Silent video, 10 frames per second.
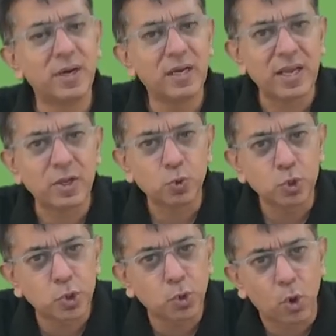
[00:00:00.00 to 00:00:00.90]
But you
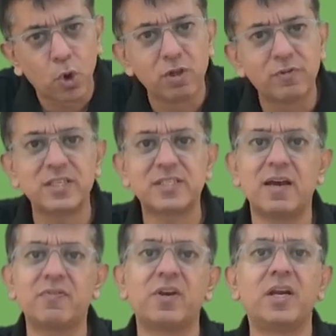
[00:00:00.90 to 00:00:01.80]
should always
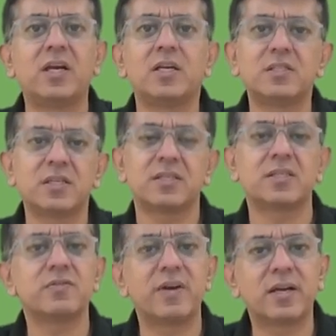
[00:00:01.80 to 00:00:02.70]
have critical
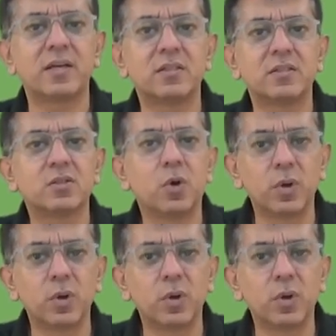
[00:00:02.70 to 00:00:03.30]
success factors.